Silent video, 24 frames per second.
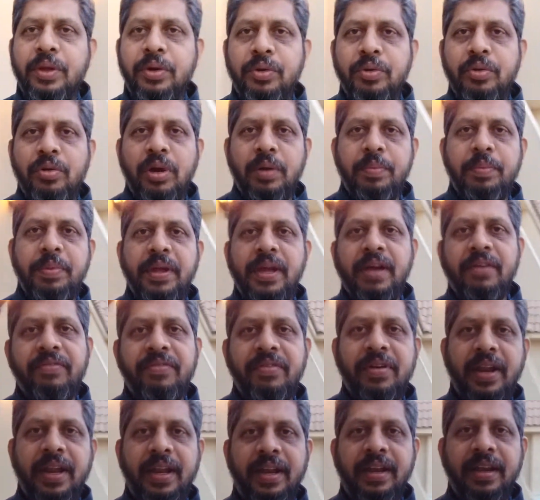Do not be
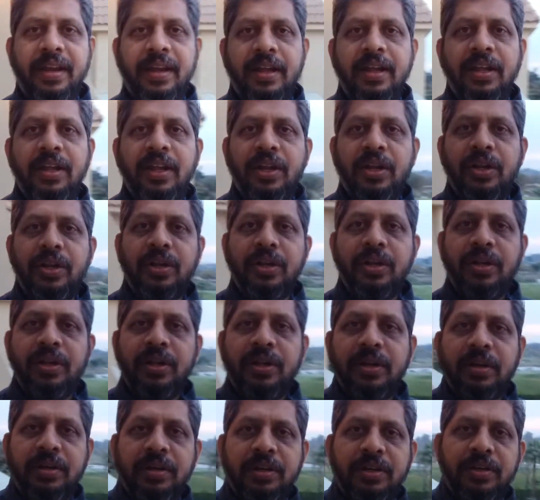afraid.
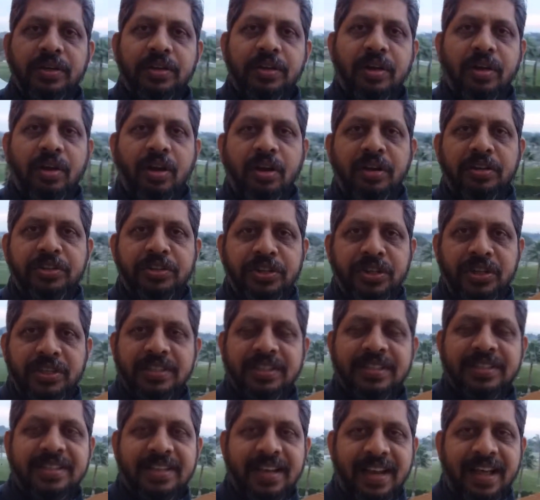Lord
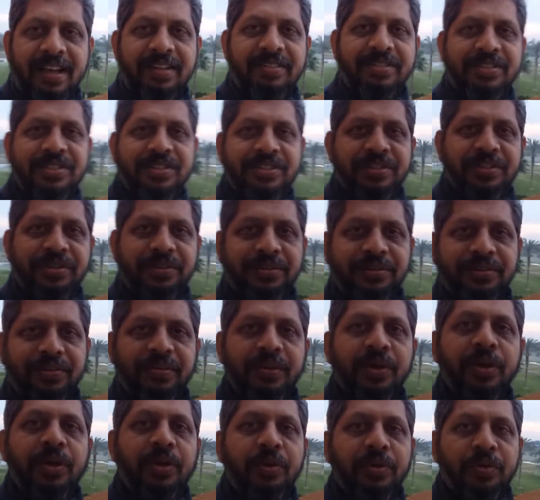Jesus loves you.
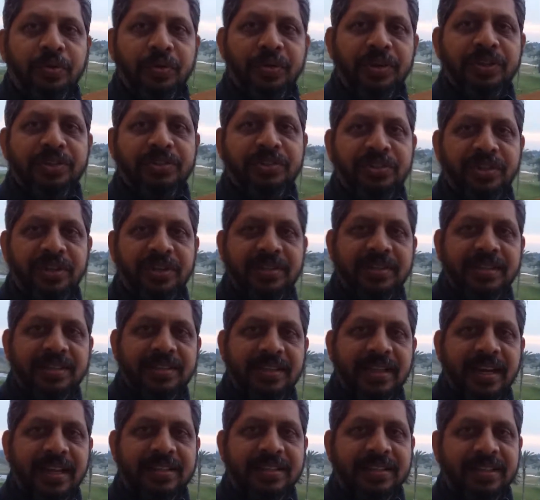Who is Jesus
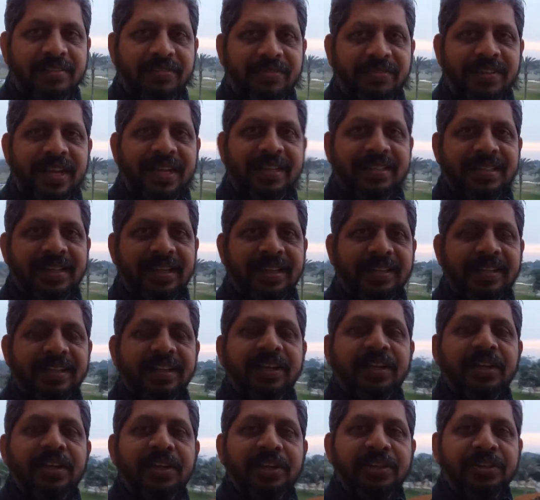Christ of Nazareth?
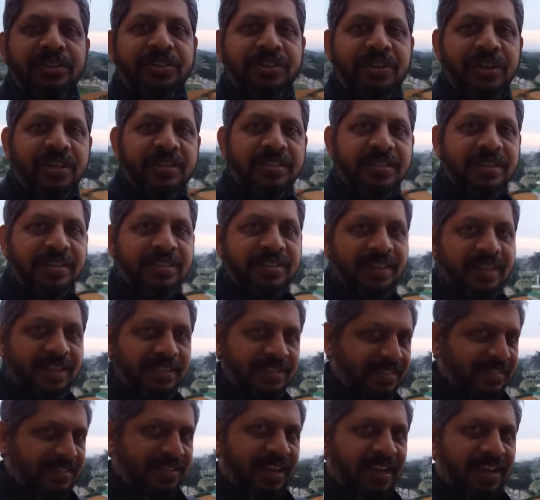Jesus
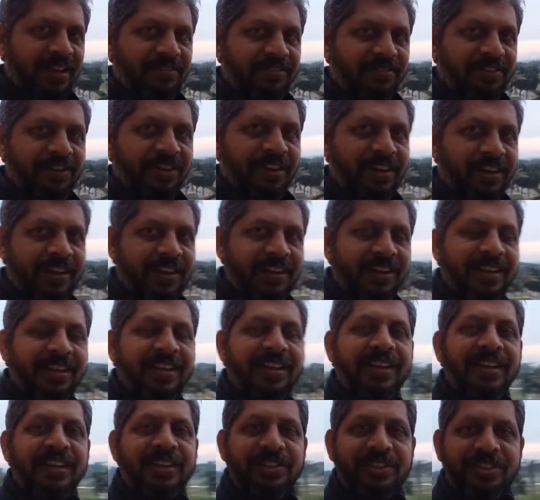is Son of God.
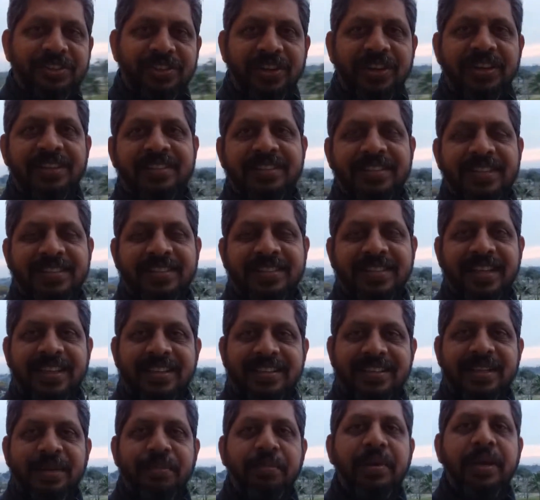Jesus
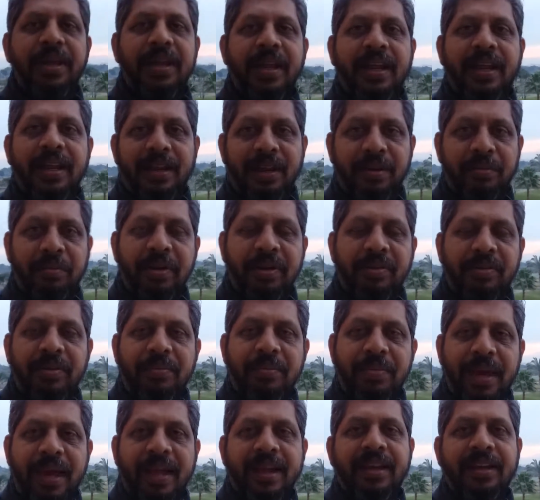is the mediator
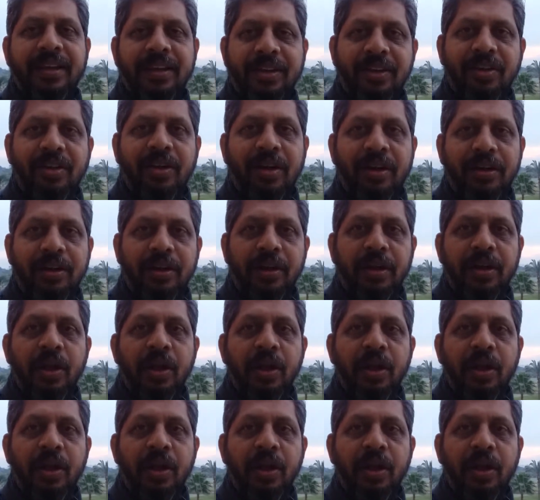between man and God.